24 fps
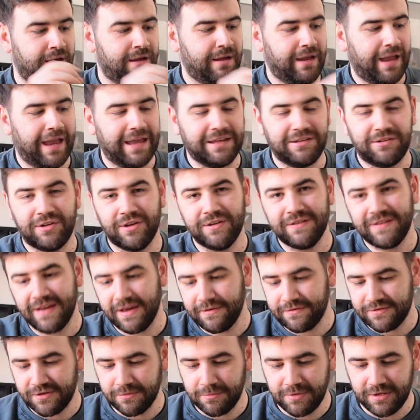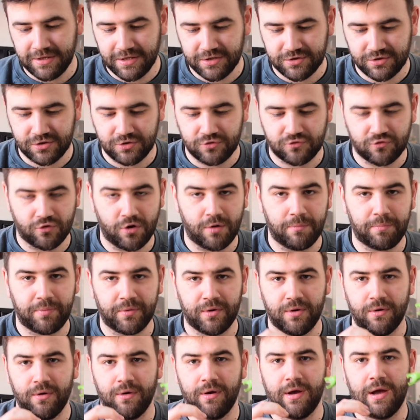It does have something that should drop
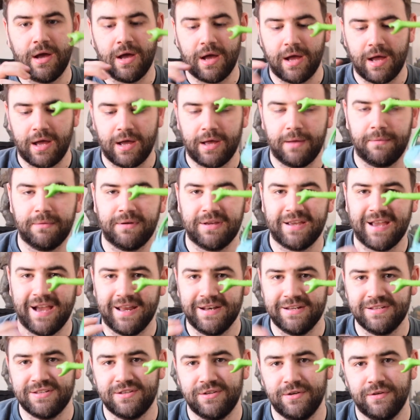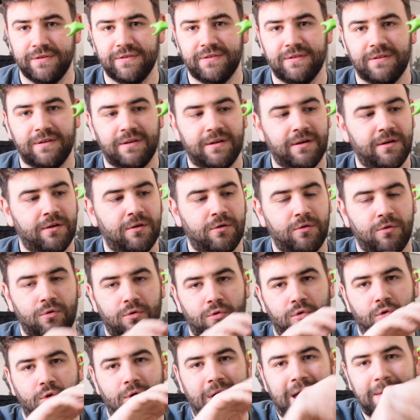canisters
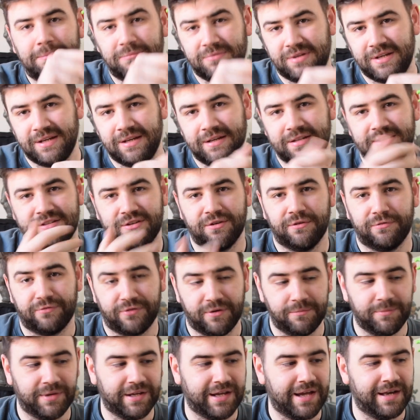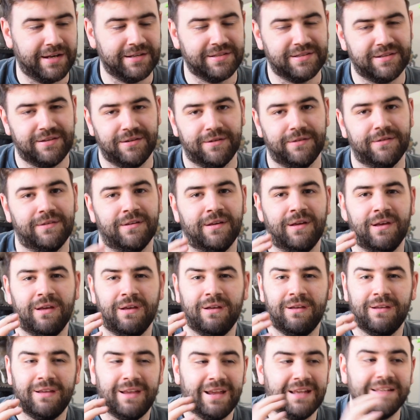or empty stuff from the canisters.
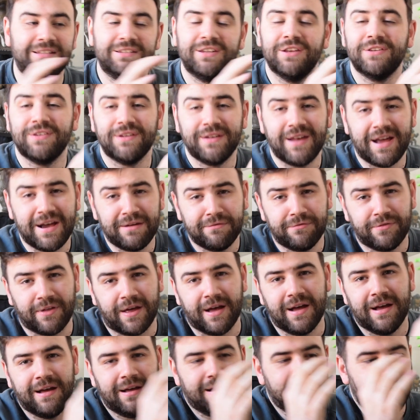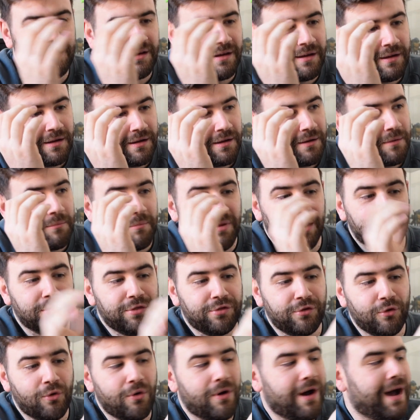It doesn't have that, but I
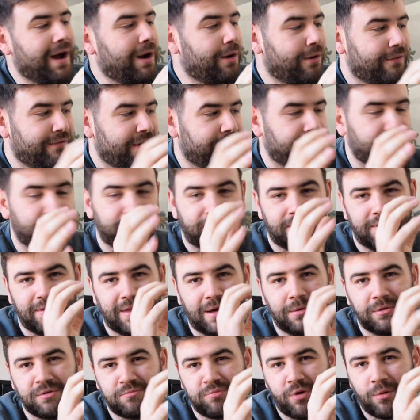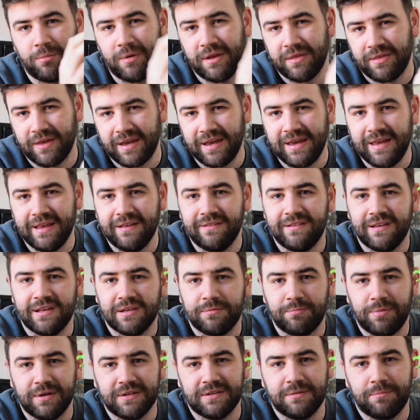thought out of everything, that was probably the
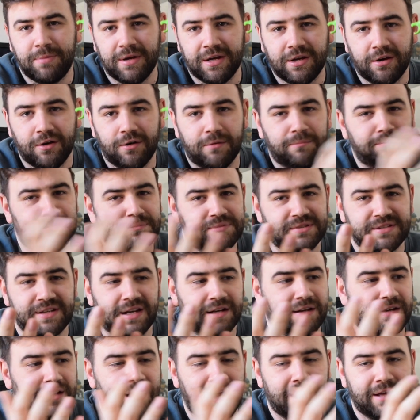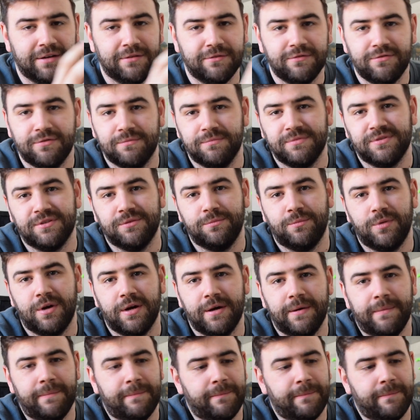easiest bit to pick up secondhand from somewhere.